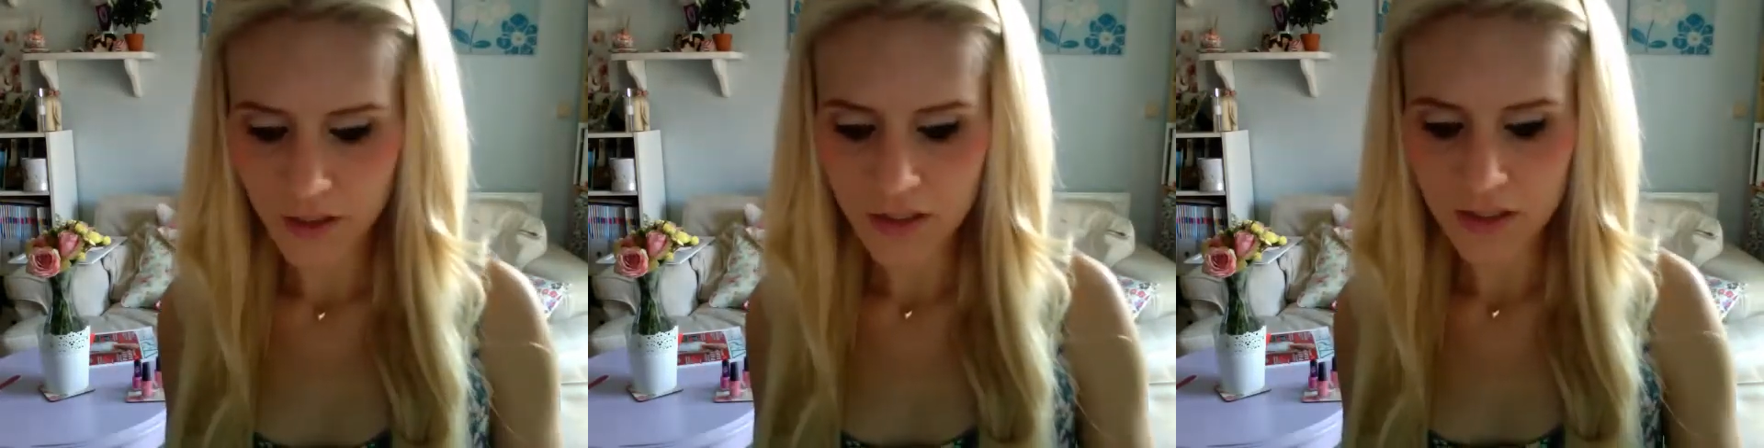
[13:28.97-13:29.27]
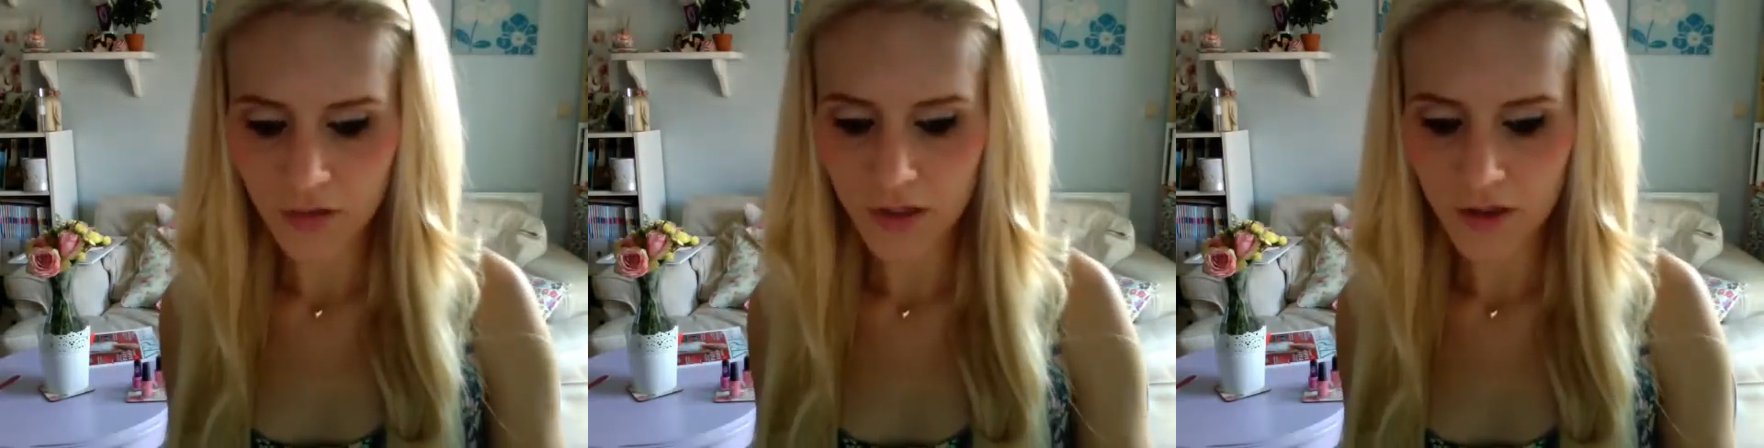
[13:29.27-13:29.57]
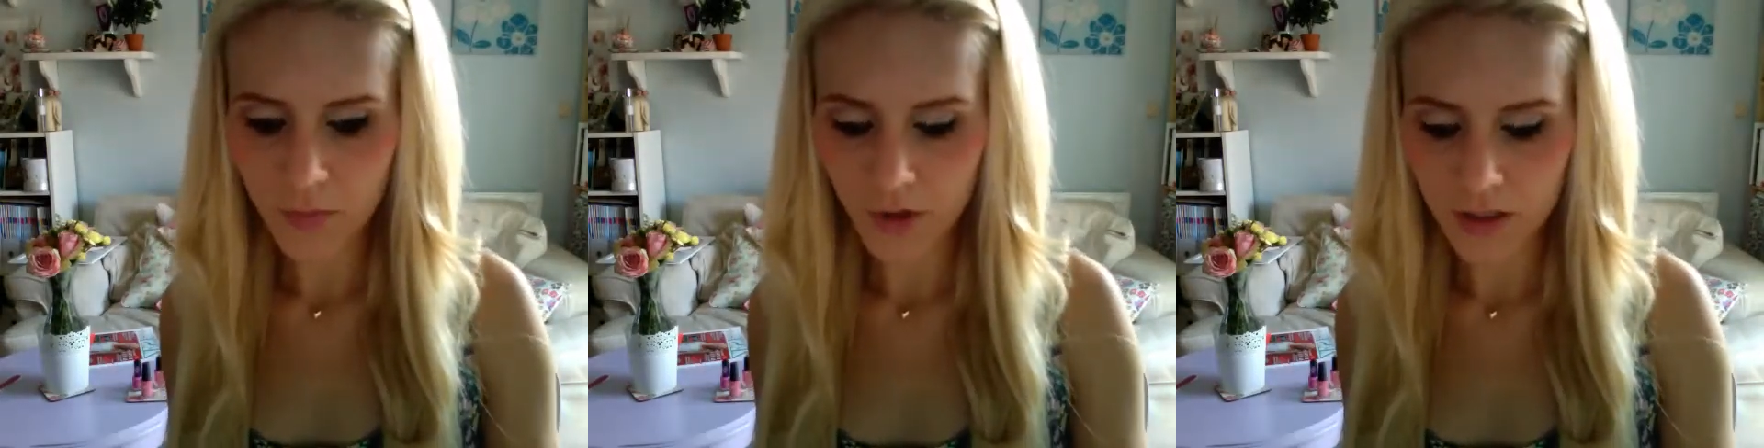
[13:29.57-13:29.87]
So
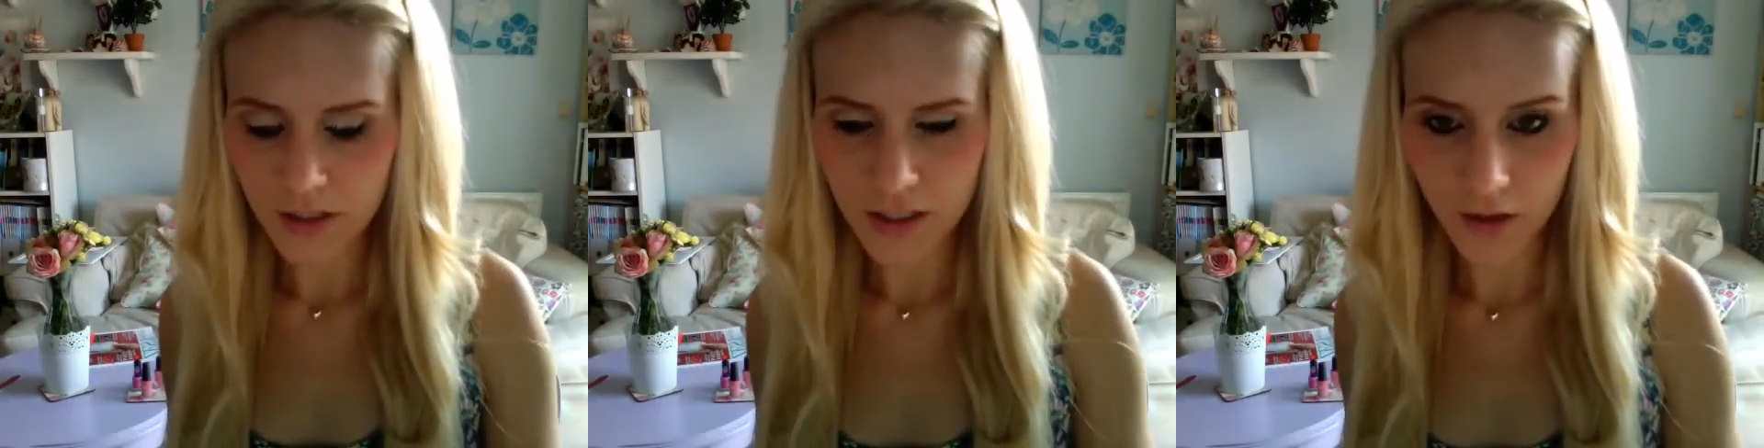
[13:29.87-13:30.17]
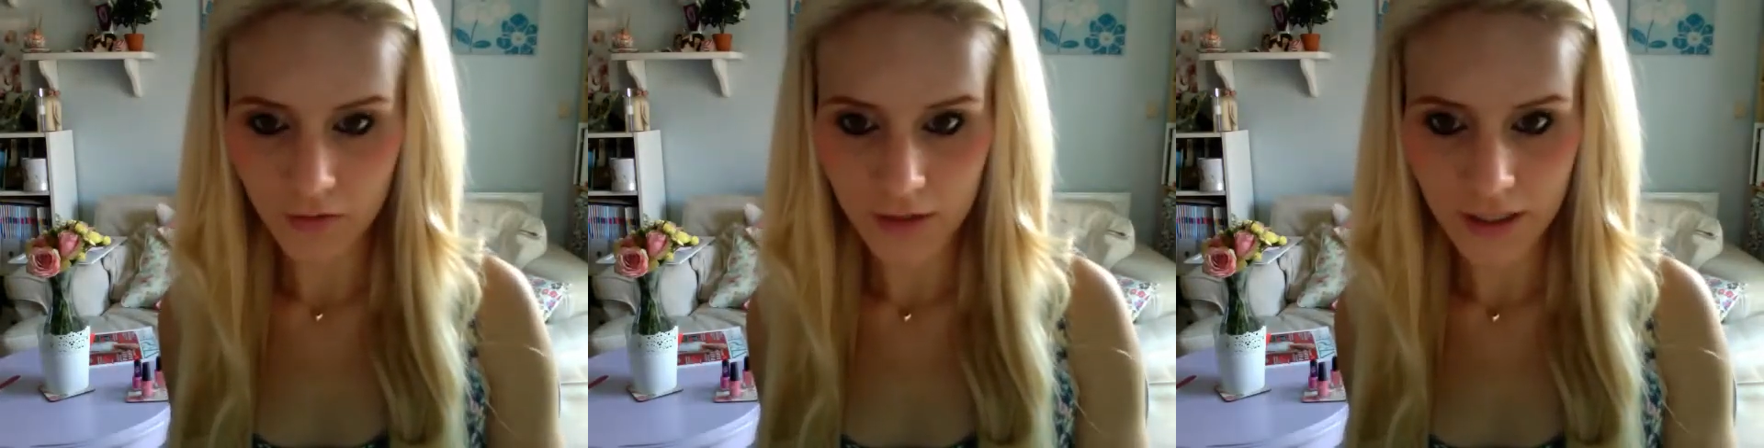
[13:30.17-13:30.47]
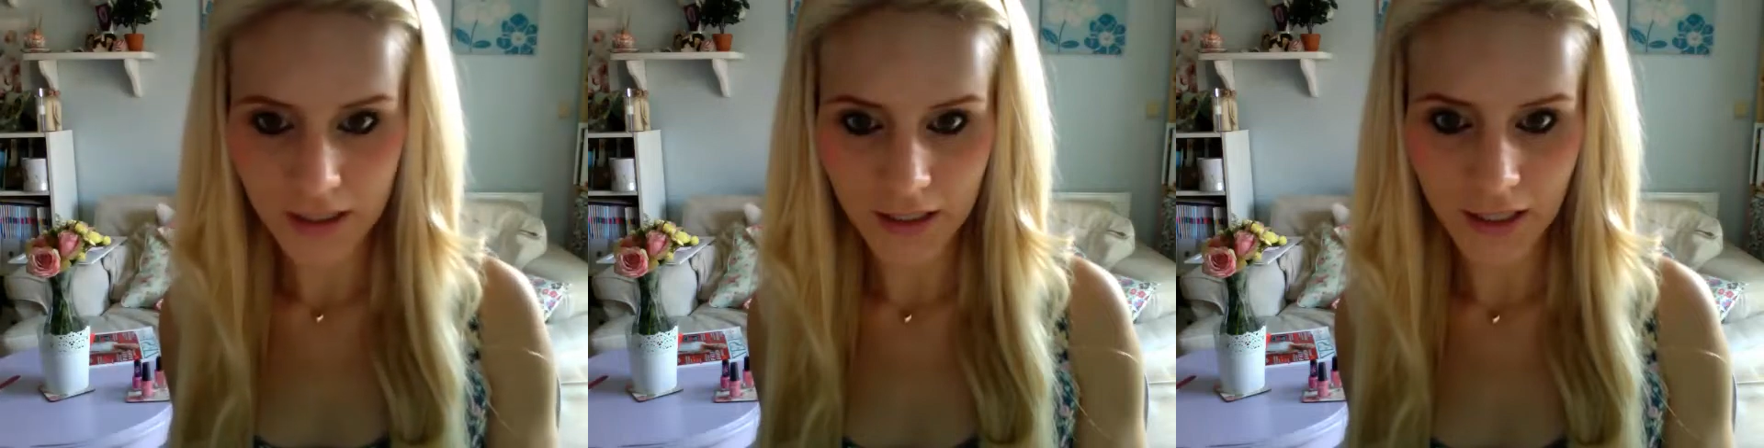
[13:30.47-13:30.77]
another product that I
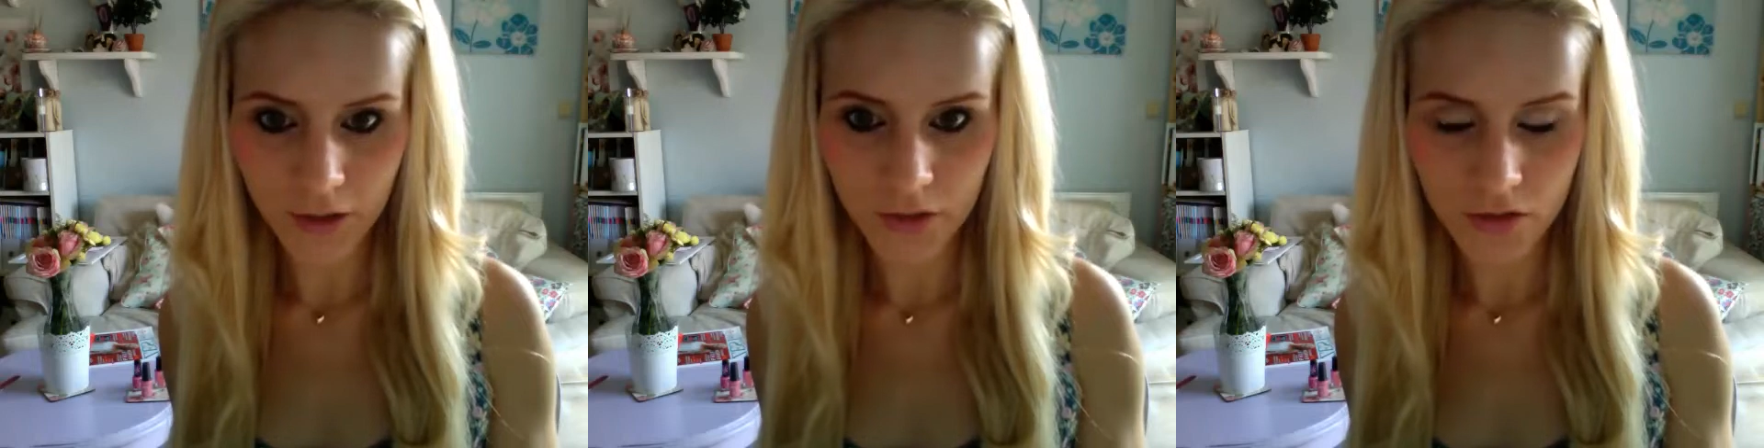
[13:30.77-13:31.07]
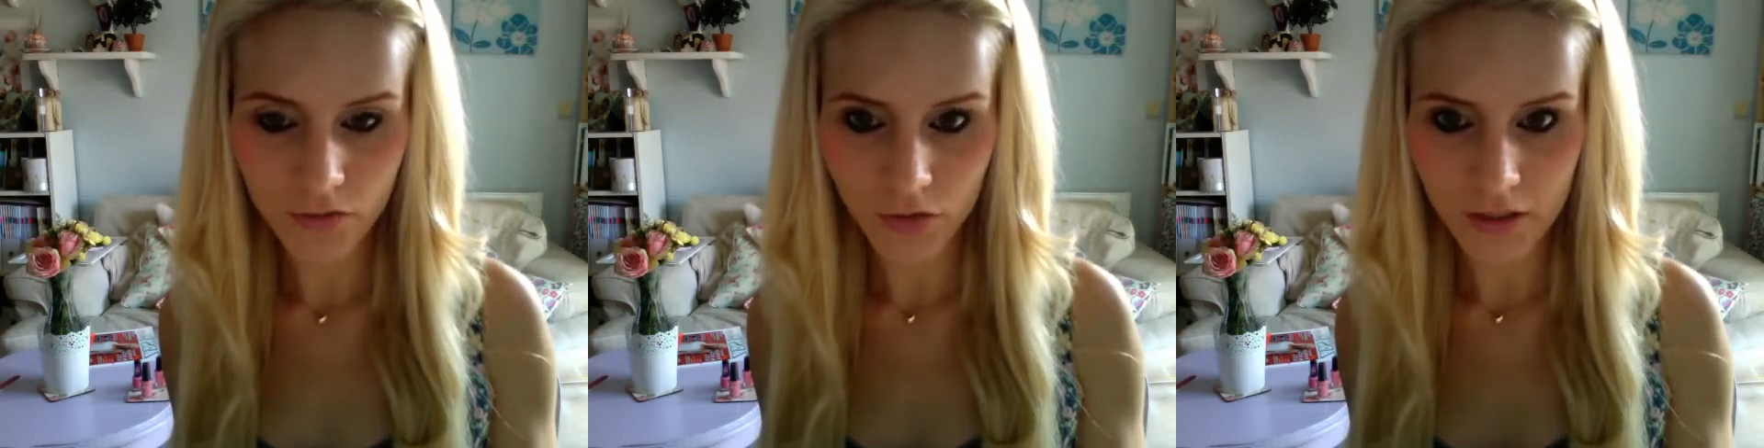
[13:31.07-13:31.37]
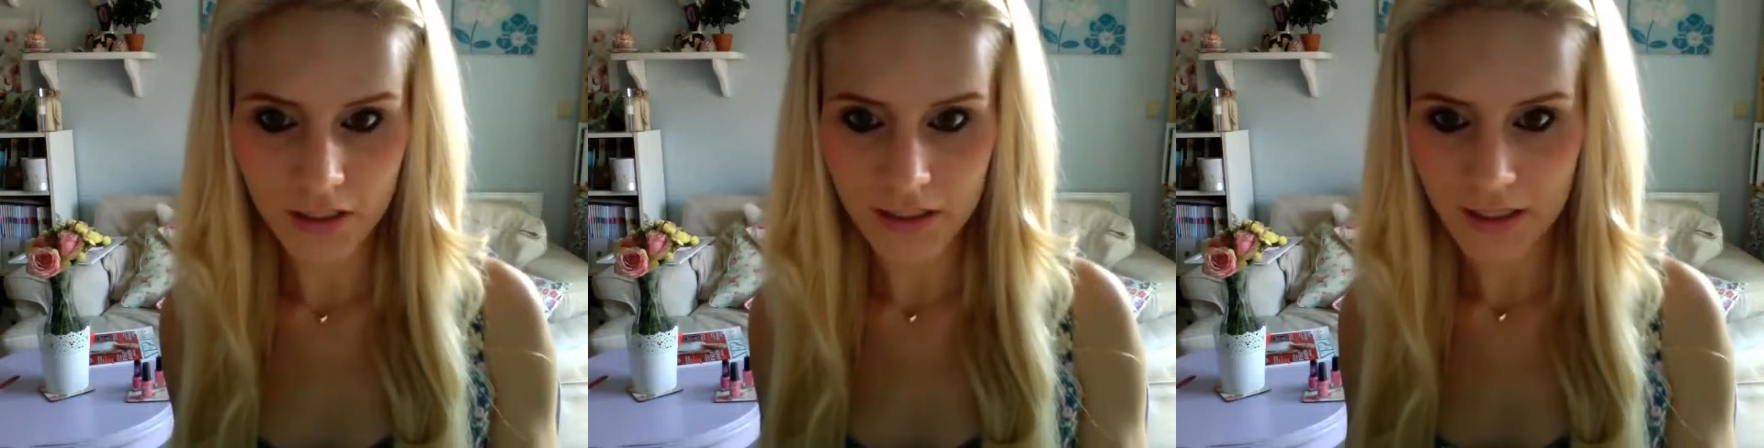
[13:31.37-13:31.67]
really like, which
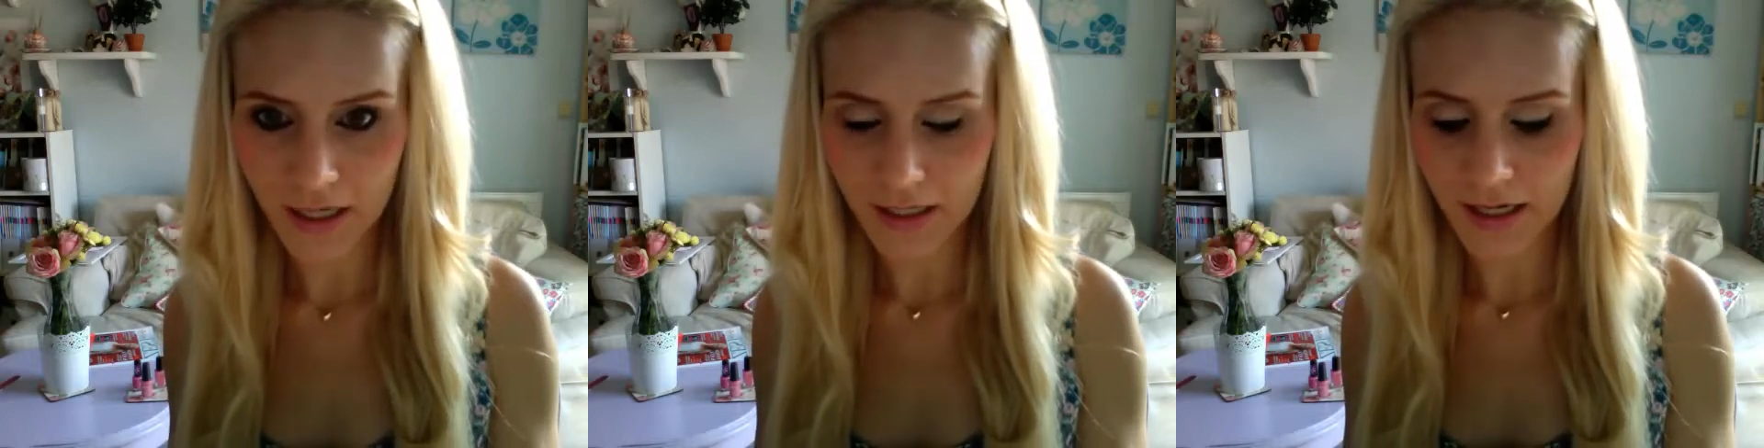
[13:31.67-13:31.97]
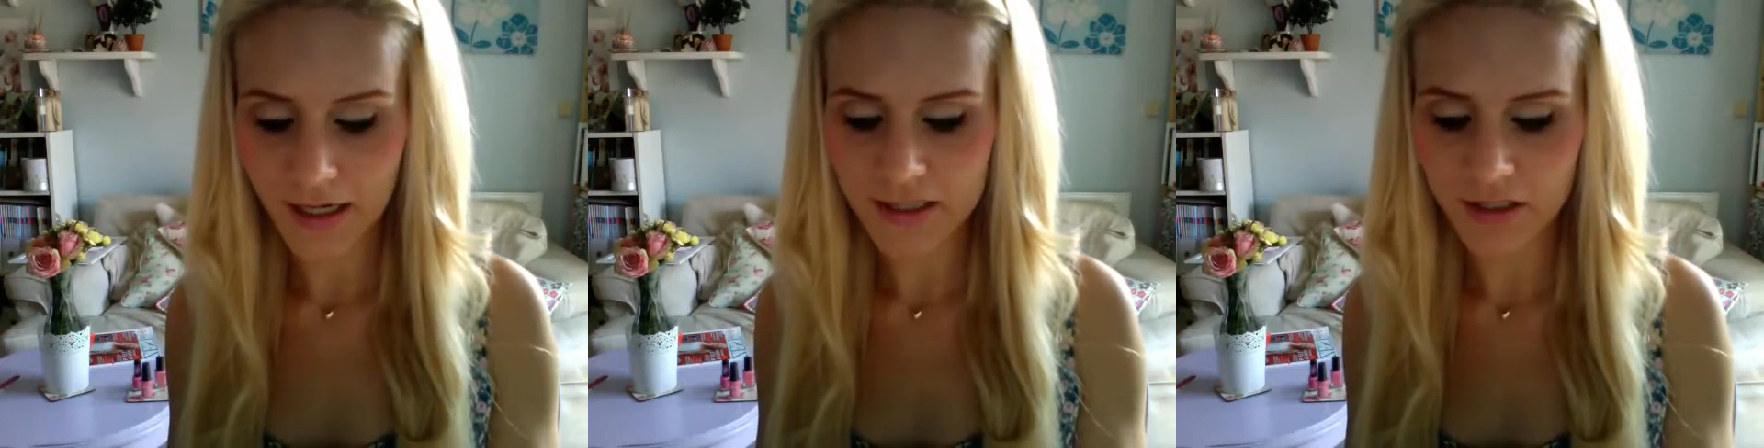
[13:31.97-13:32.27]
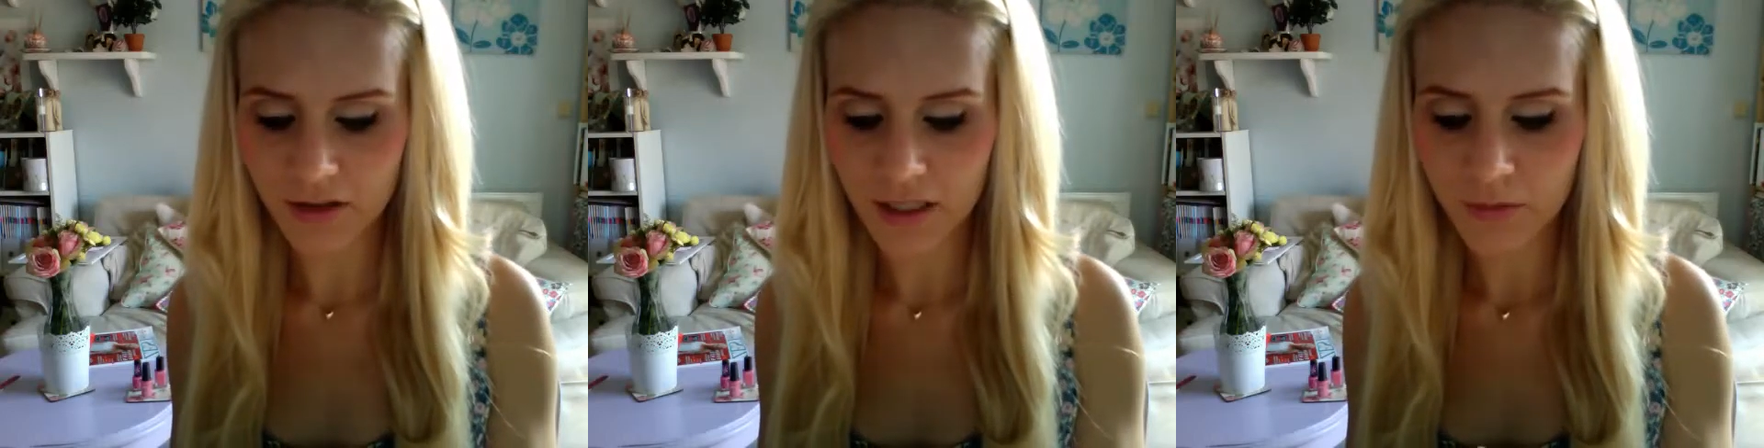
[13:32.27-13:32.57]
falls into that
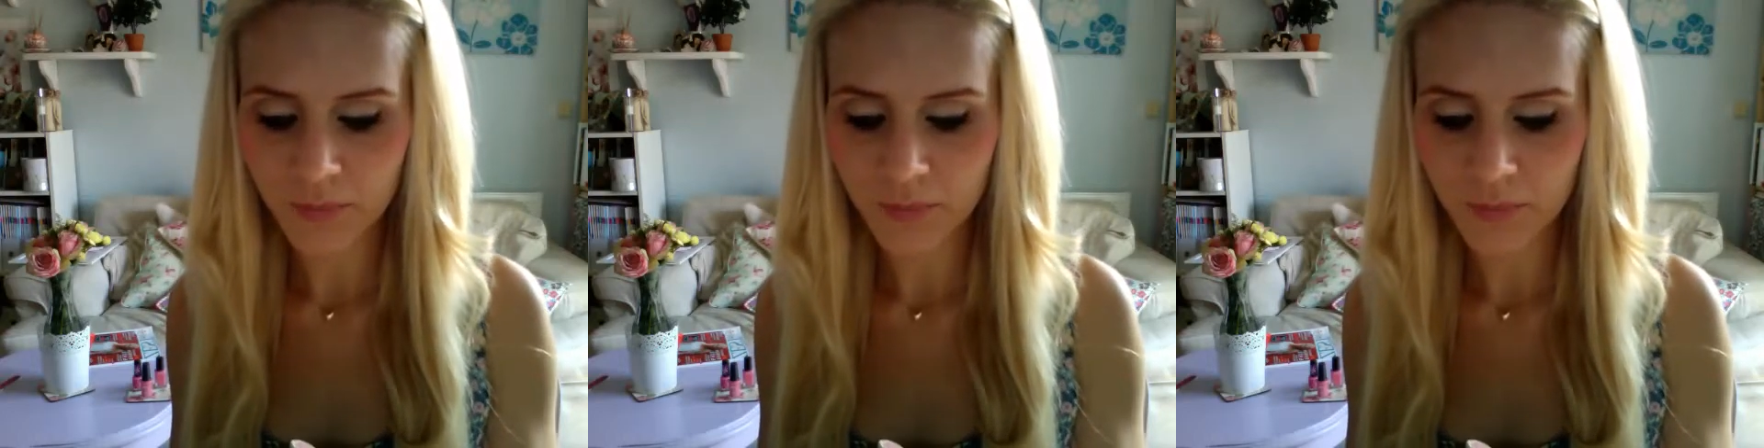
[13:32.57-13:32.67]
category,